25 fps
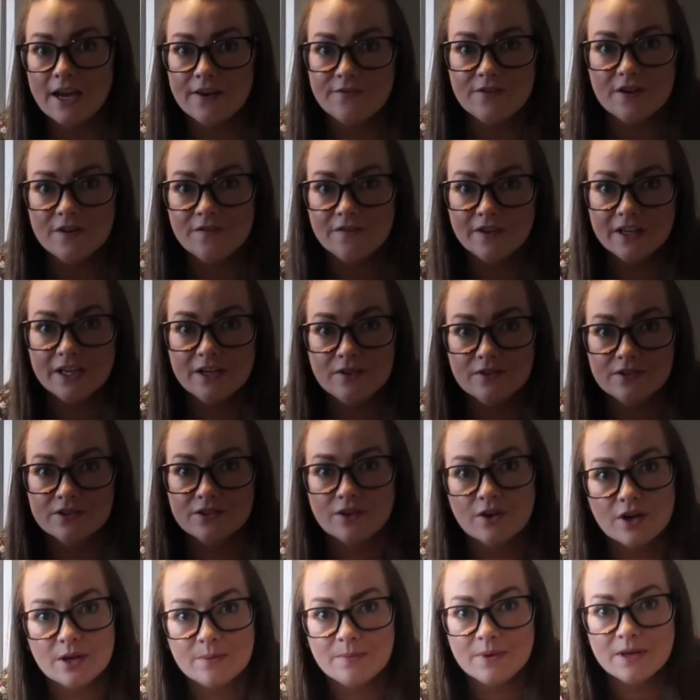Every video's
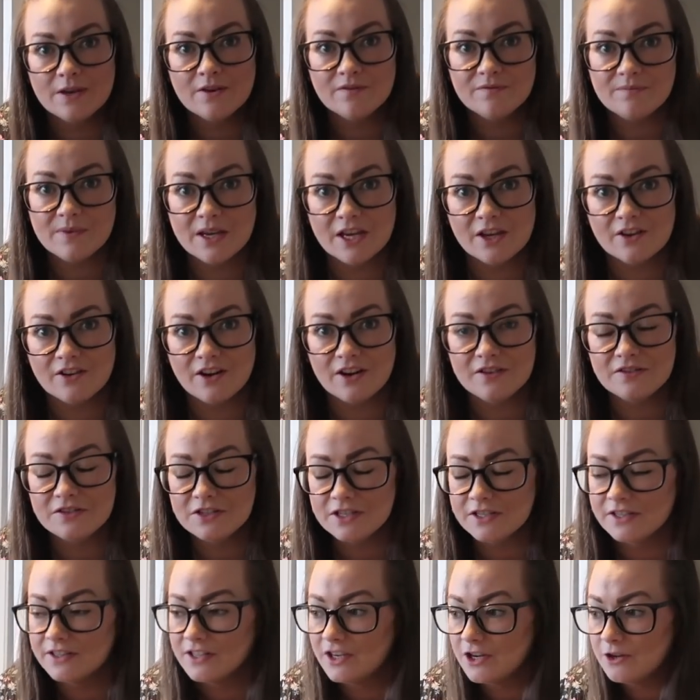got to be of me
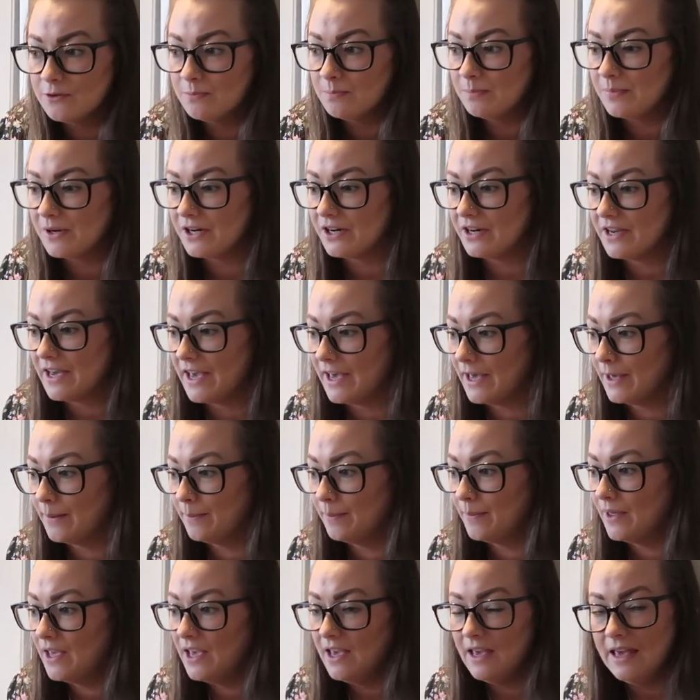crouching down, but
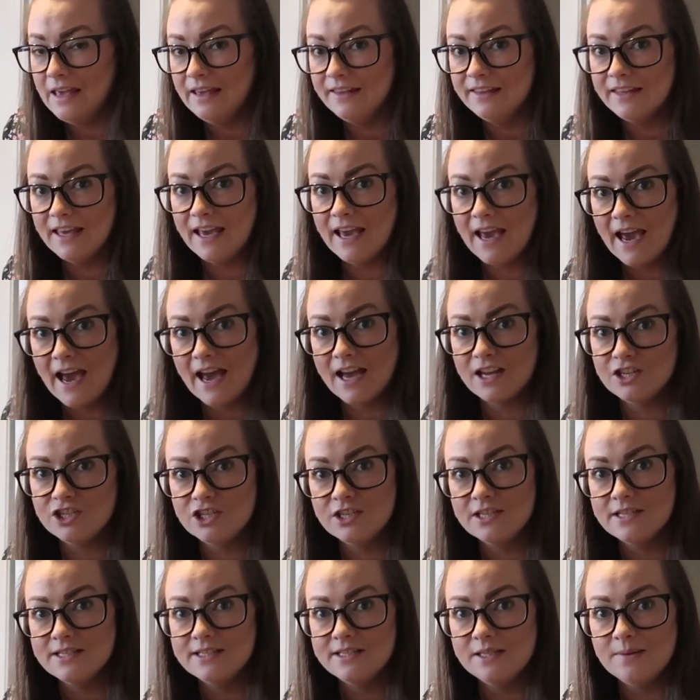yeah, as
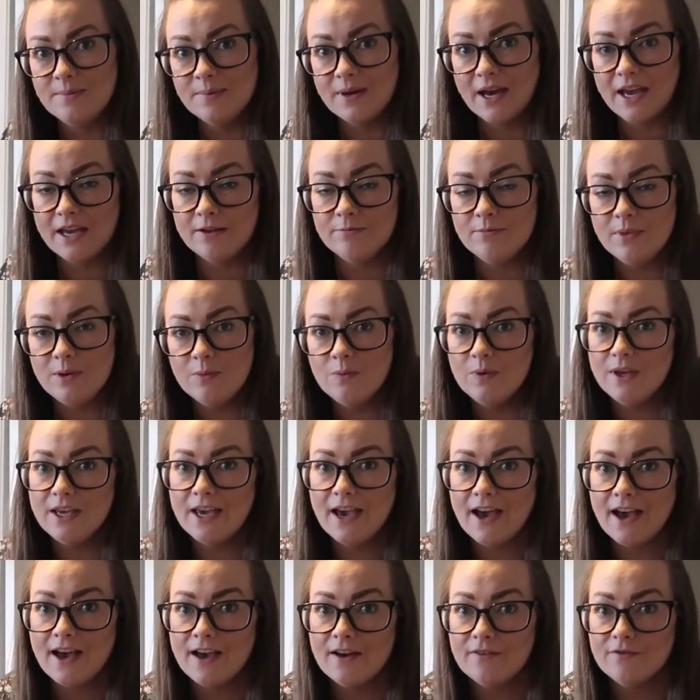you can see behind me, we
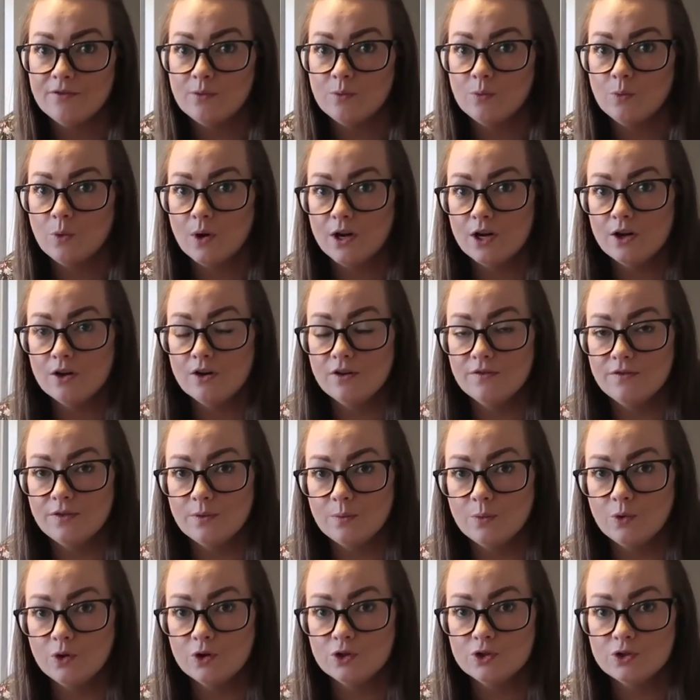have one of
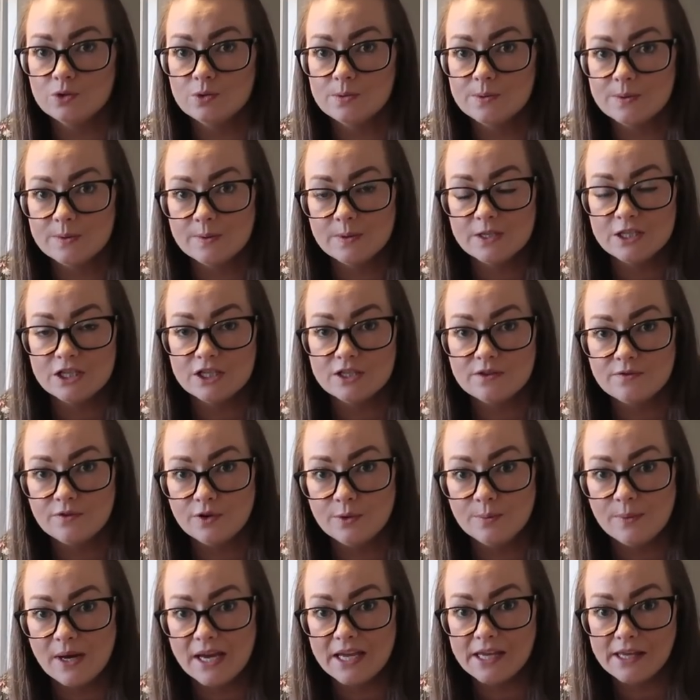the wardrobes, which is
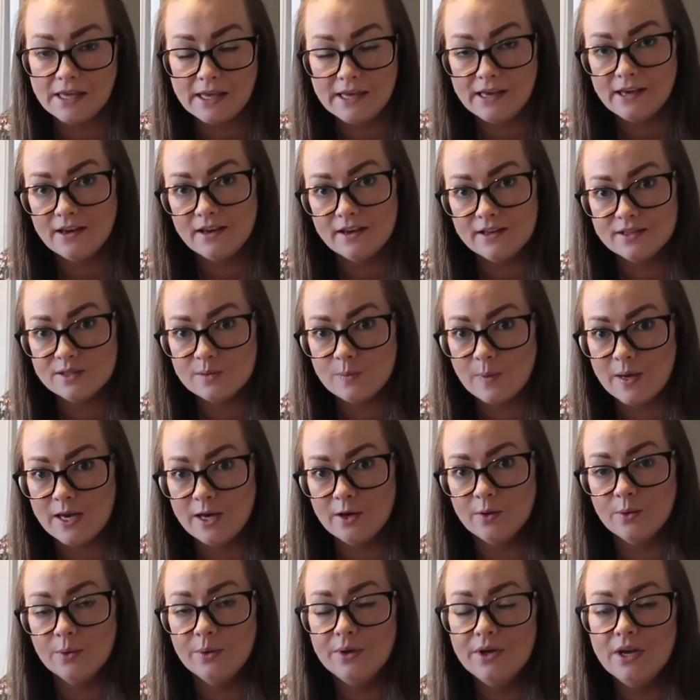from IKEA as
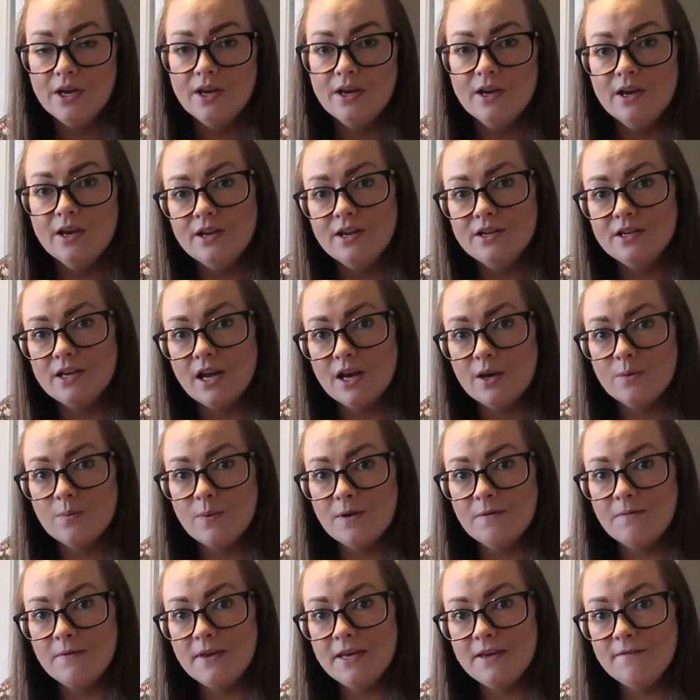well. Now,
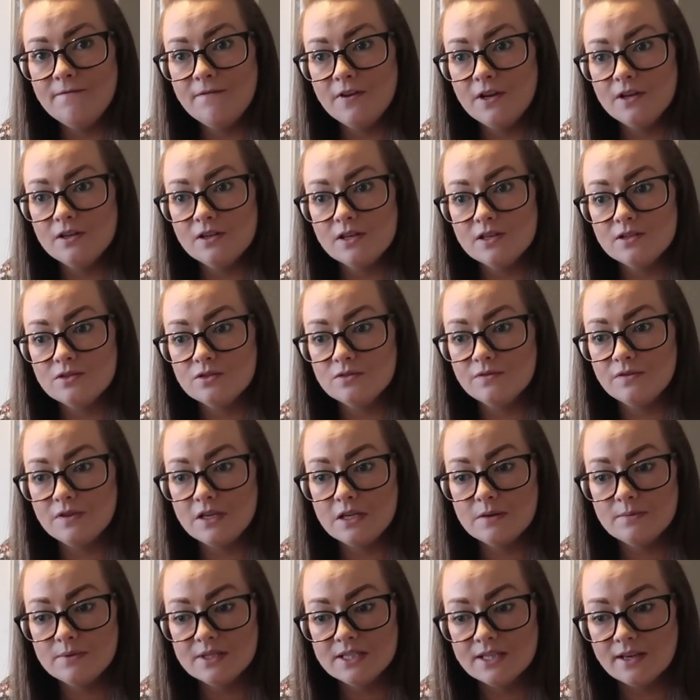when we found out
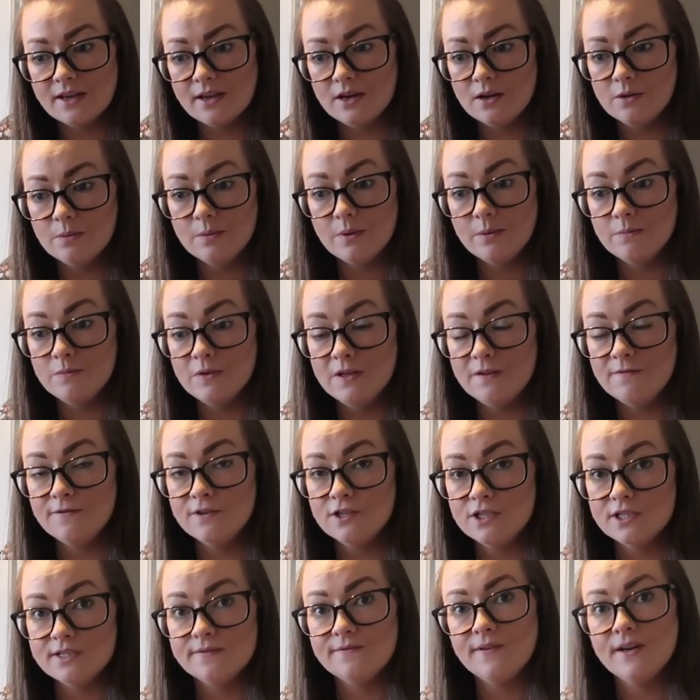Sophia was a girl, when we
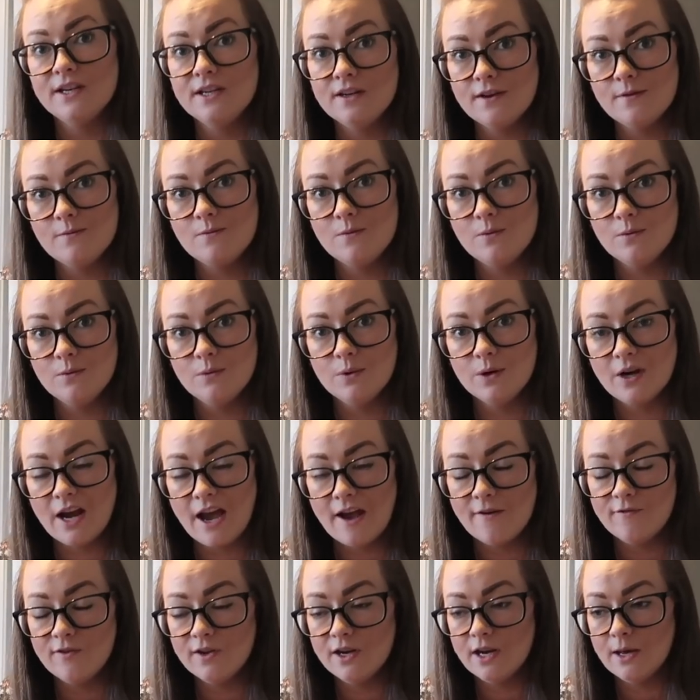even just found out we were
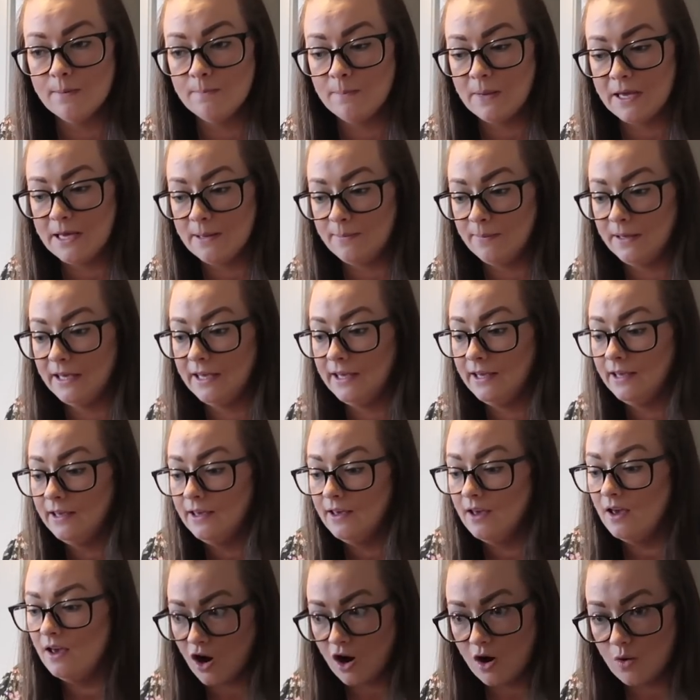having a baby,
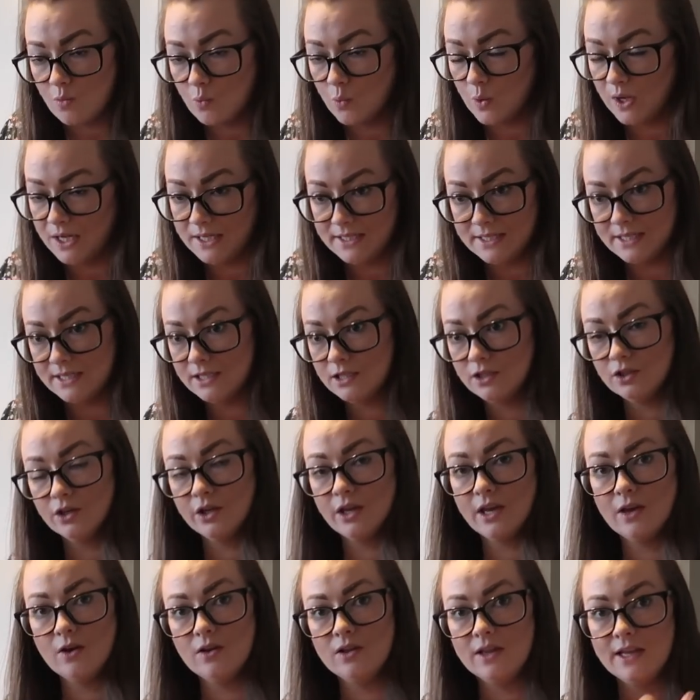we did
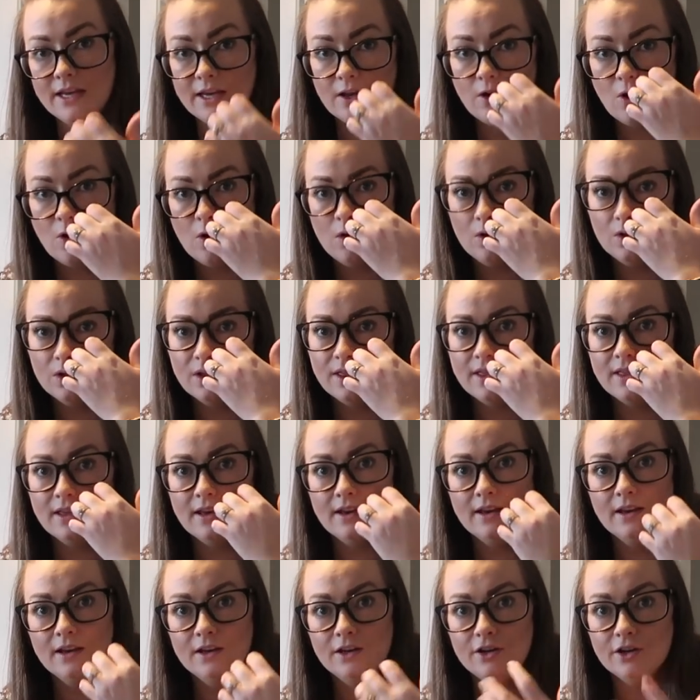look at like all
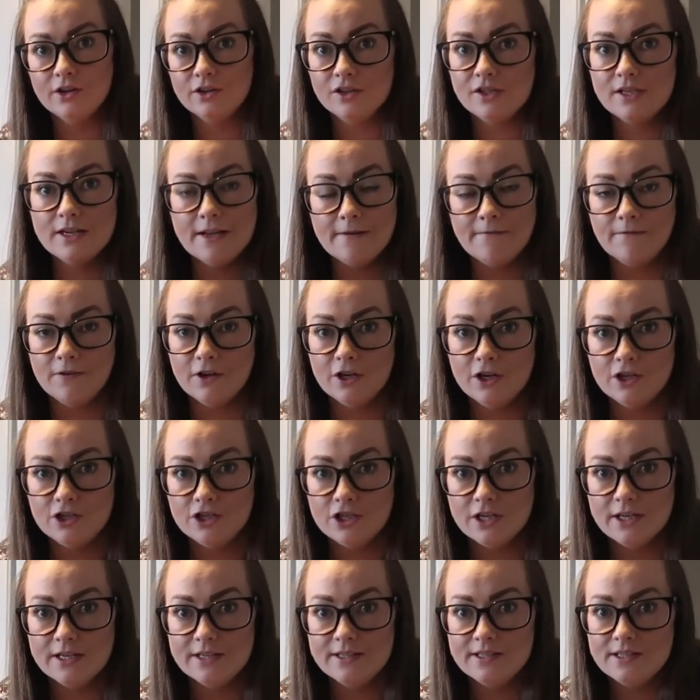the nursery
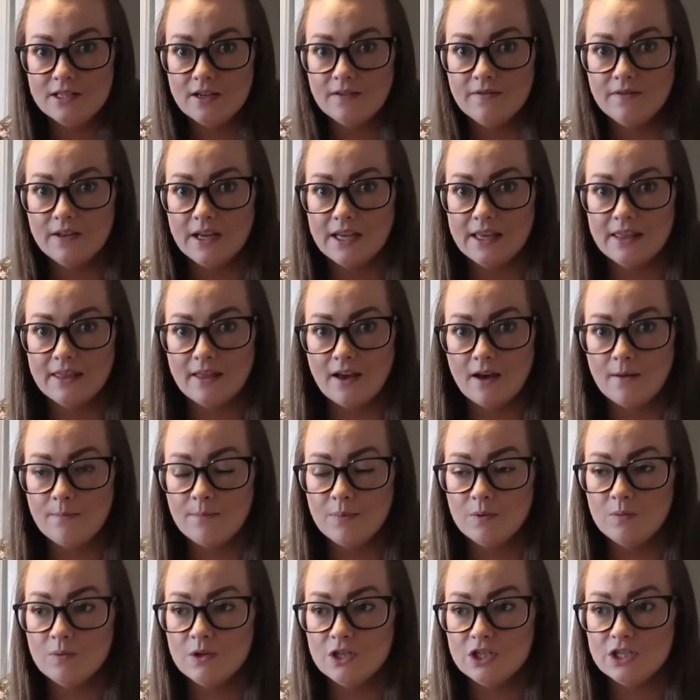furniture and stuff like
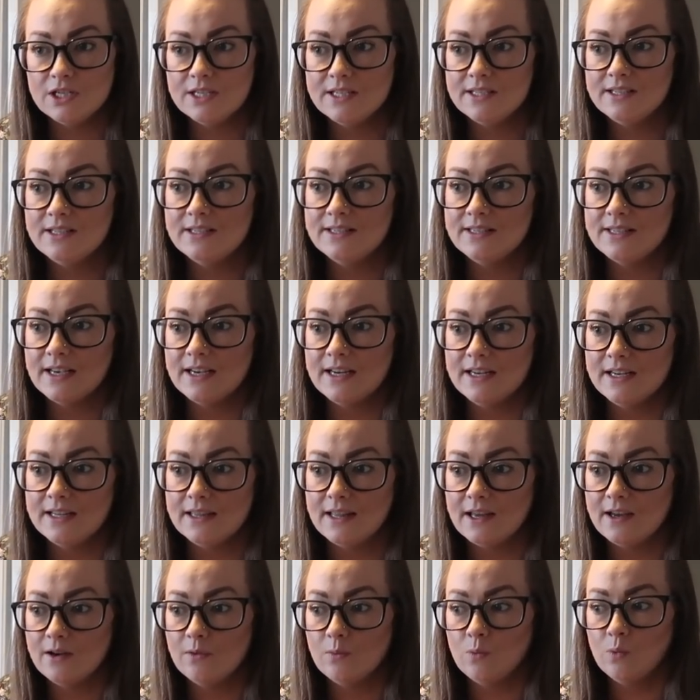that, but we just
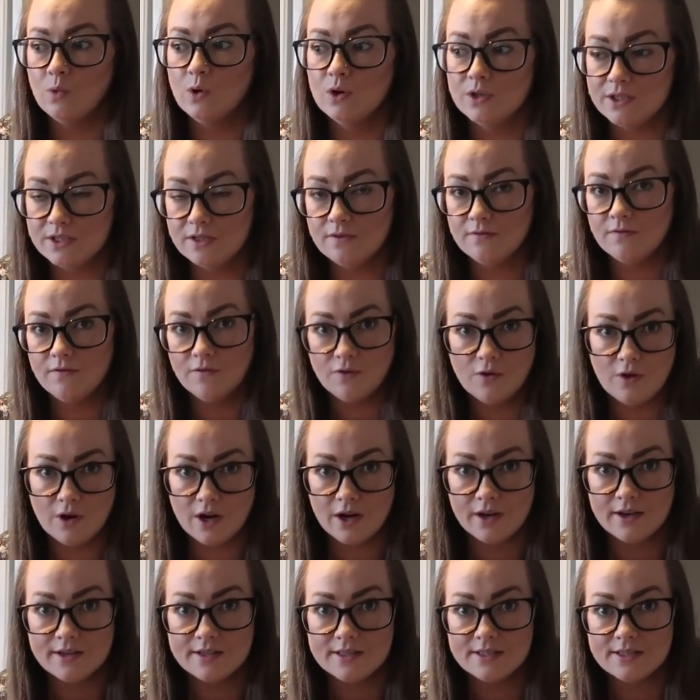decided that it wasn't
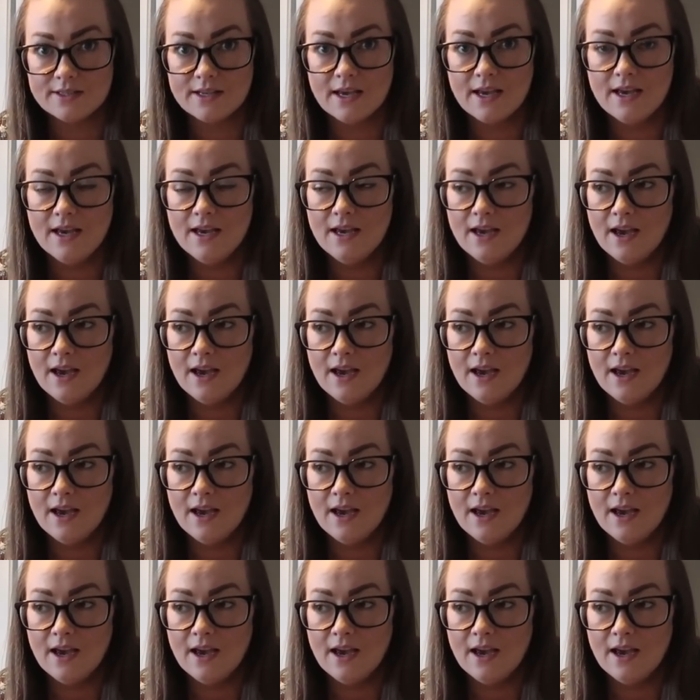for us.